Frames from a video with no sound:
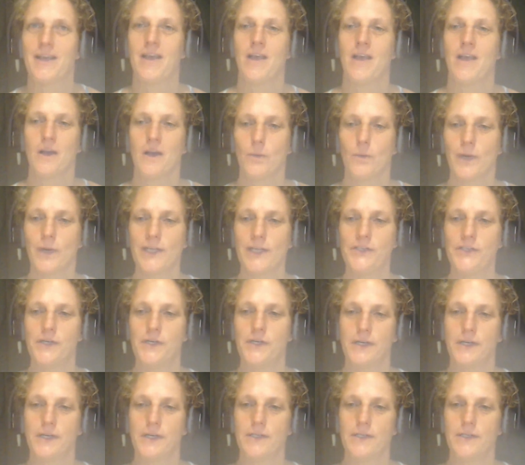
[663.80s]
which
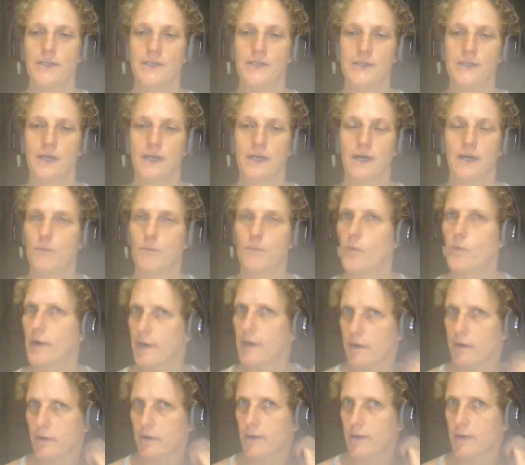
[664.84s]
is what
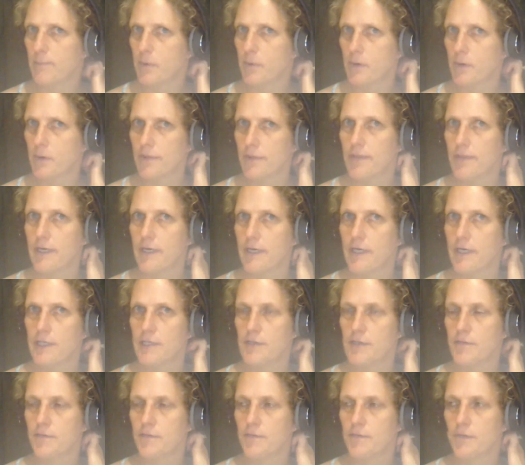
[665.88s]
are important
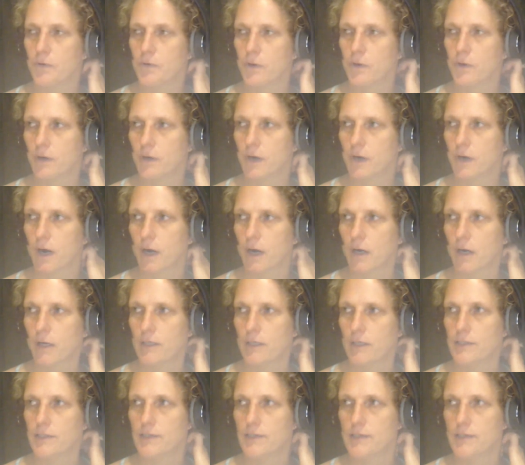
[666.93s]
things for
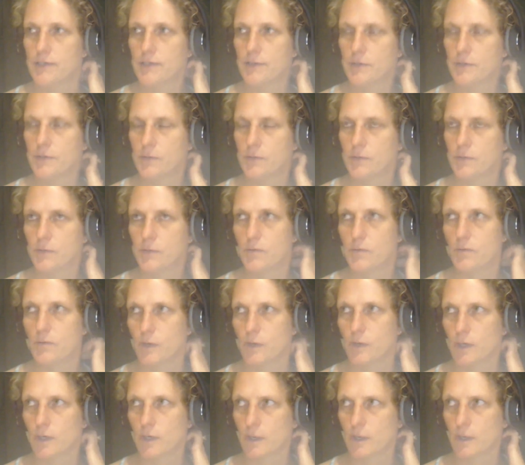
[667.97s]
artists who
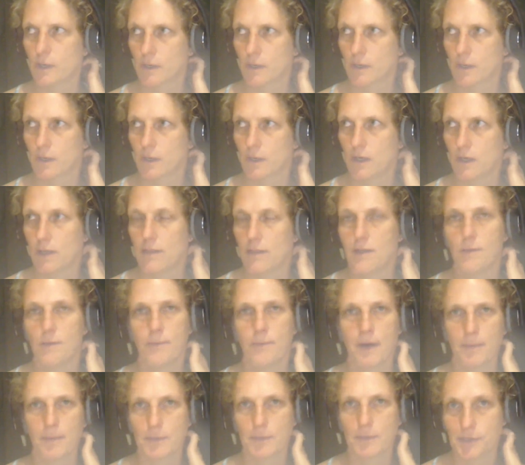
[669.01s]
work in the
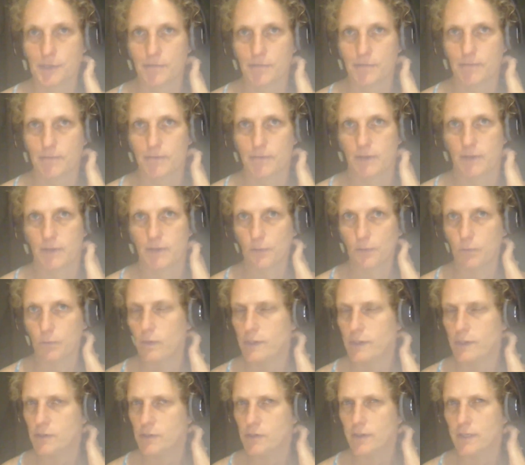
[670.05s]
publishing field? What
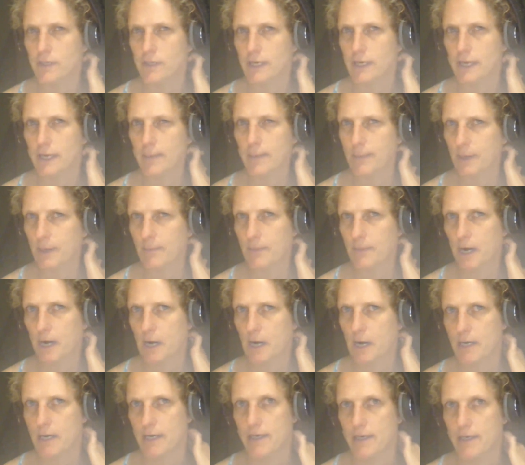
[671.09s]
should they keep in
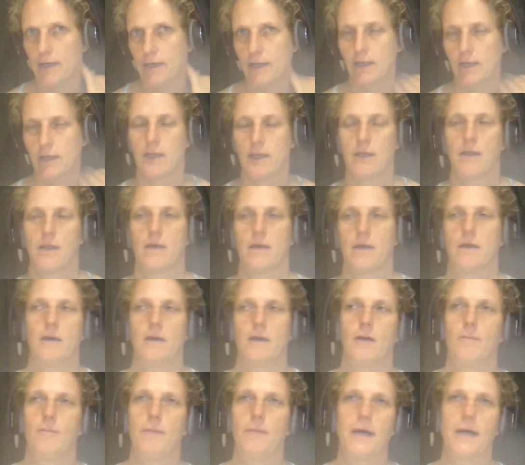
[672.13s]
mind
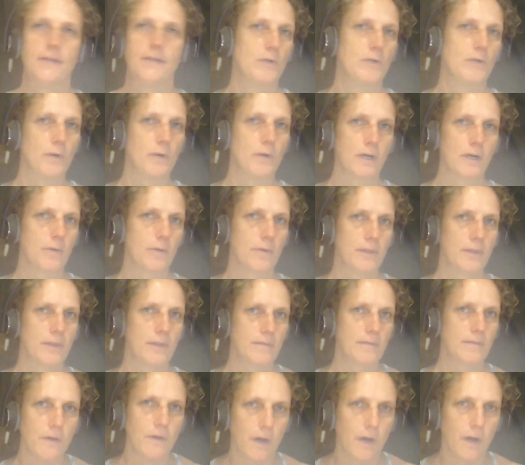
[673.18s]
as they're working with
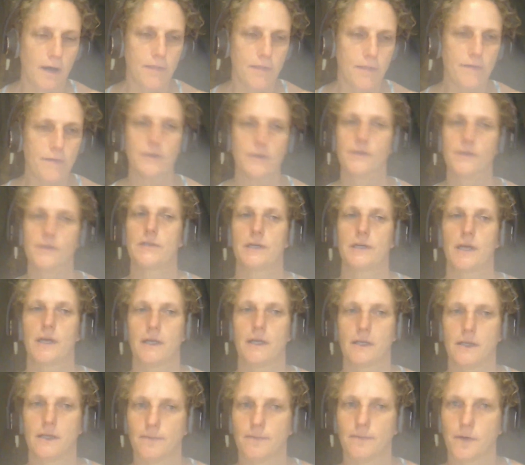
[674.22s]
different authors and
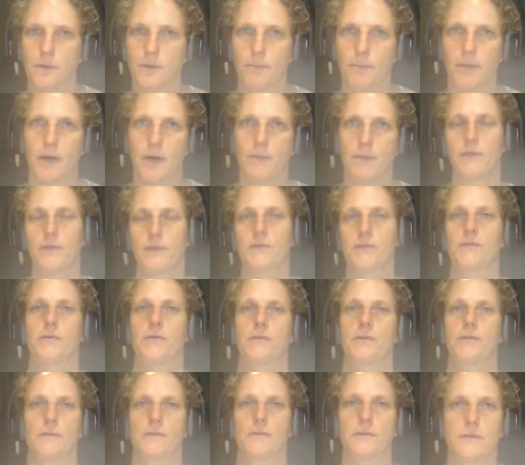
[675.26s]
different
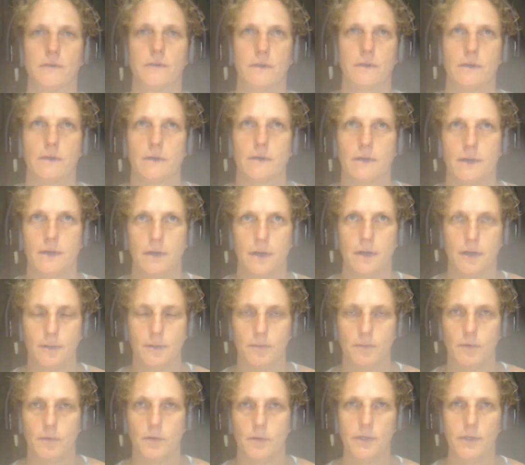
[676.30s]
publishers?
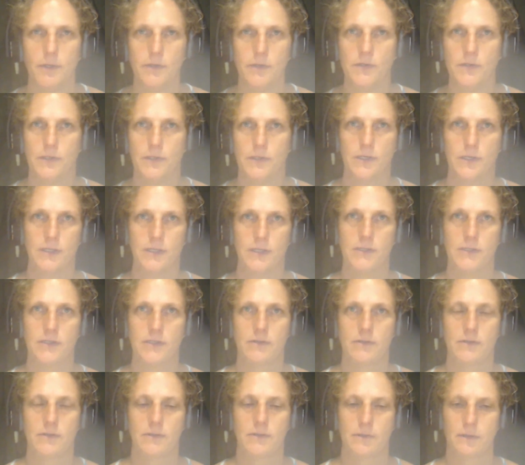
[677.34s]
What would you suggest
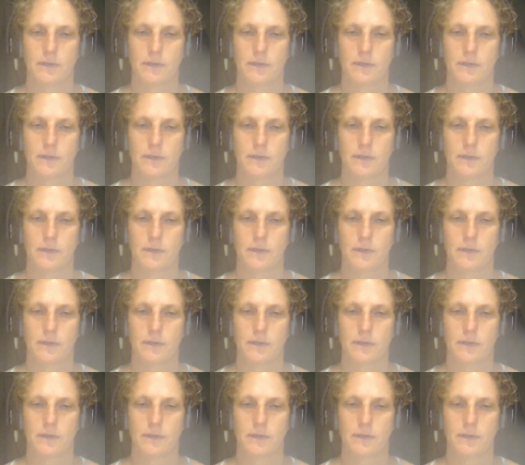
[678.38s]
to